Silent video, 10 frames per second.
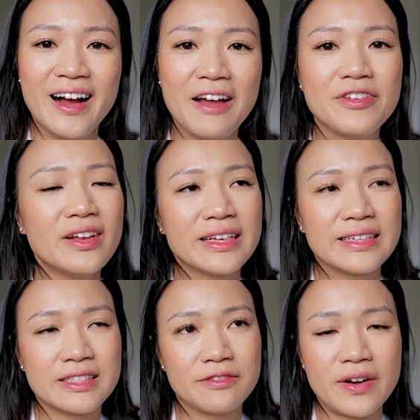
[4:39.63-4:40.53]
I feel like
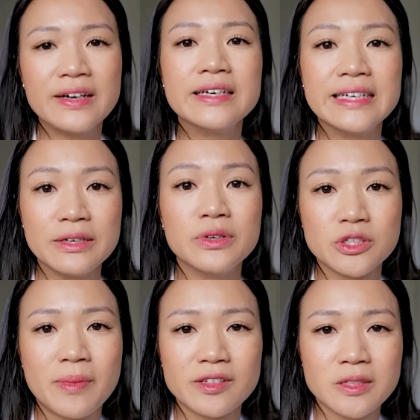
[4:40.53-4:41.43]
it's a very
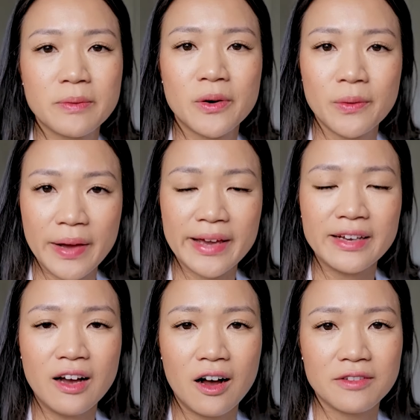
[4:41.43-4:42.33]
irresponsible
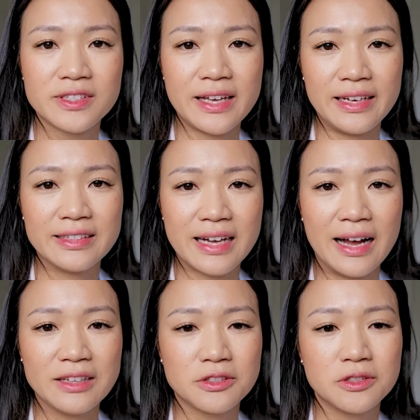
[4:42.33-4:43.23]
way of saying
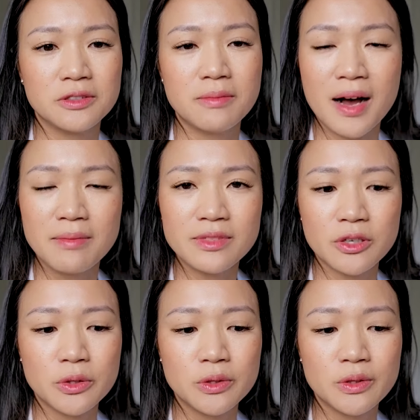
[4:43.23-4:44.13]
that to moms
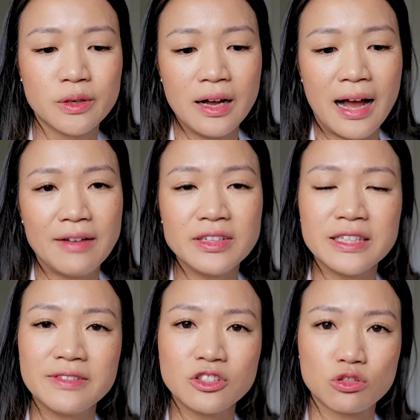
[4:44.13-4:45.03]
who haven't
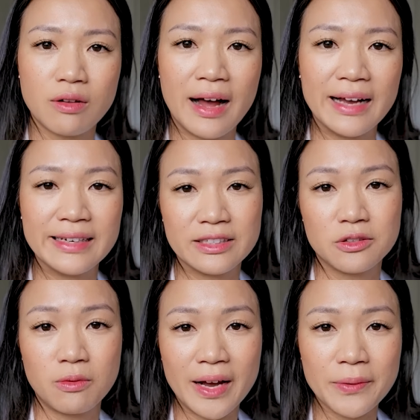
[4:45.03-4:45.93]
even tried it
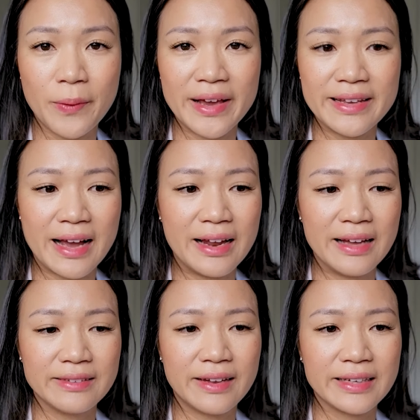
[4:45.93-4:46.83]
the right way yet.
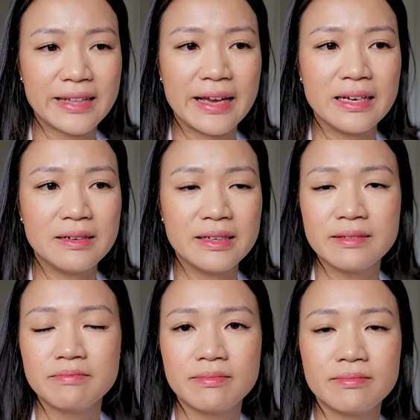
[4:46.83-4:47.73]
And like
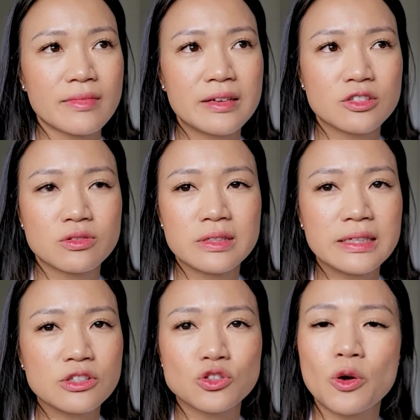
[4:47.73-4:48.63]

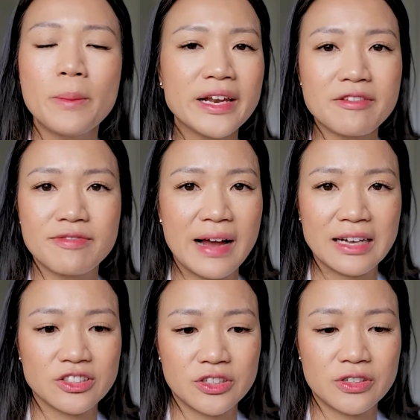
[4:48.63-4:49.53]
there's so many
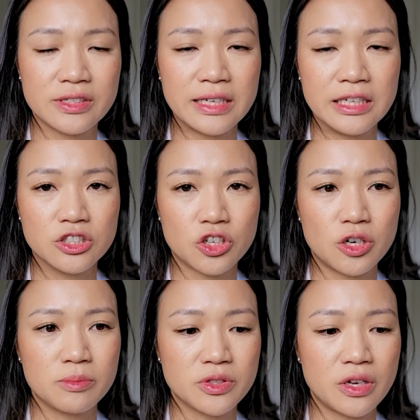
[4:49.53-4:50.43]
factors in
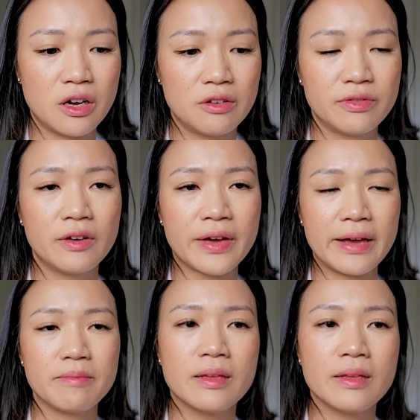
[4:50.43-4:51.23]
terms of, okay,